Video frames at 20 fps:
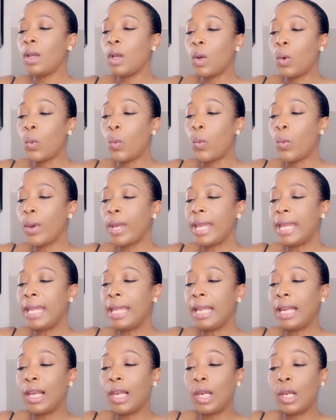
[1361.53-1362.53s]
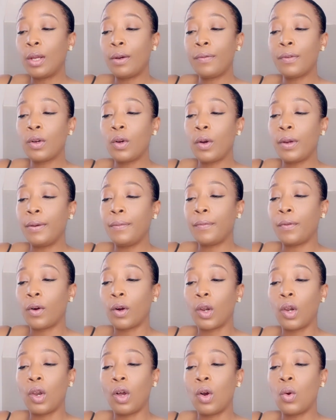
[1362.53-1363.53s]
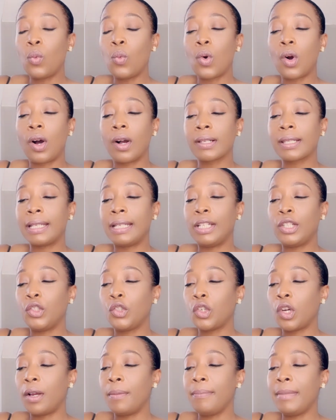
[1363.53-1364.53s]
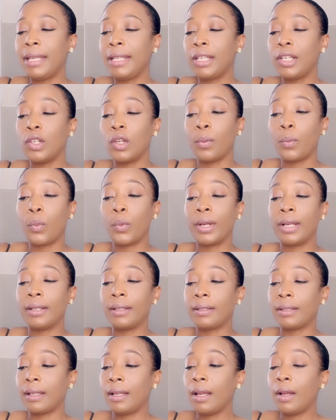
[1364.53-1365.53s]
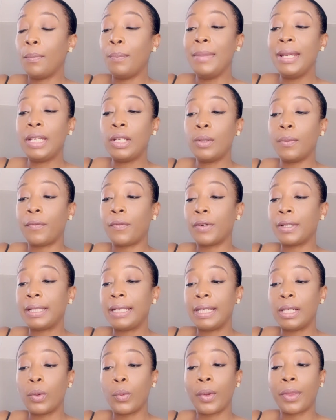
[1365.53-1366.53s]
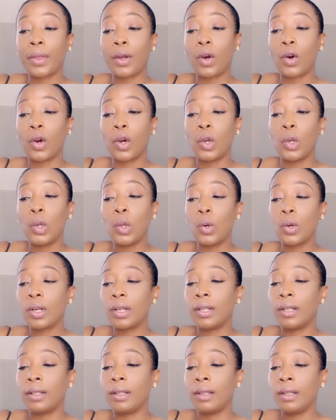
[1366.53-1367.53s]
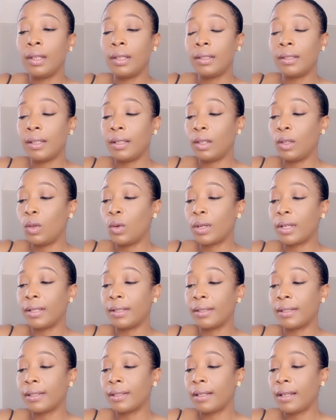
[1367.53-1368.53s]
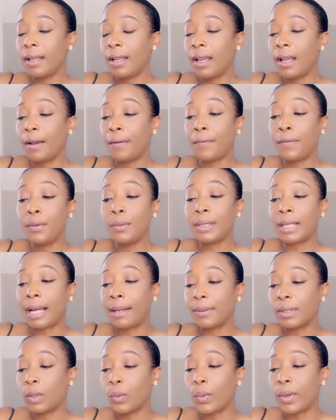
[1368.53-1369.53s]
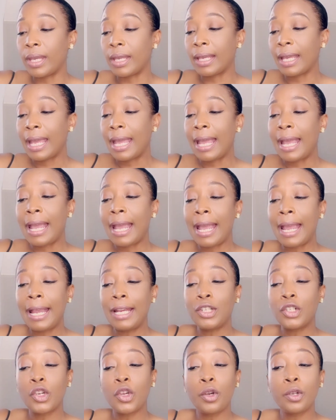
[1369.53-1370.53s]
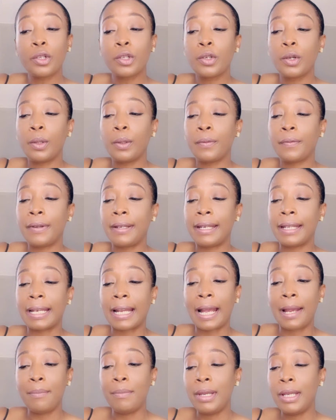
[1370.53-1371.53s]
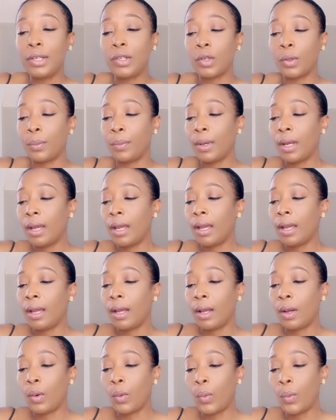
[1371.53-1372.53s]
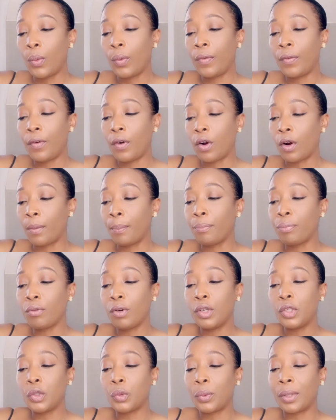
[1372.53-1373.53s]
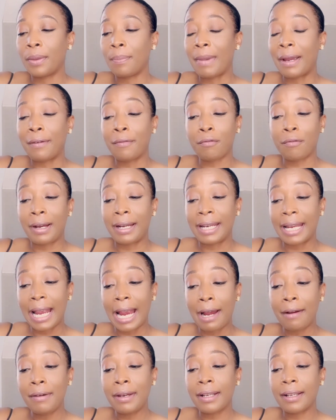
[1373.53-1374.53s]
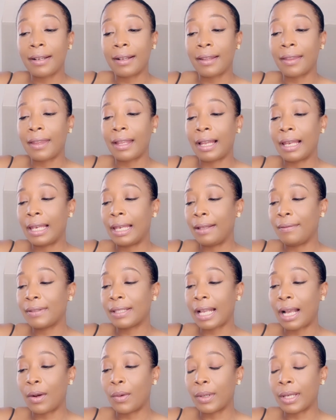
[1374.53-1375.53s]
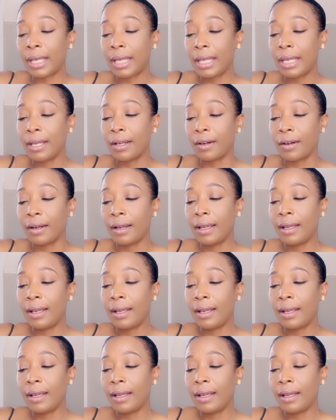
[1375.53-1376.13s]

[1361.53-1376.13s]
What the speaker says: We love going for long walks and enjoy meeting up for dinner with our locals a few times a week. H goes golfing and I meet up for brunch with my friend Erica that lives out here.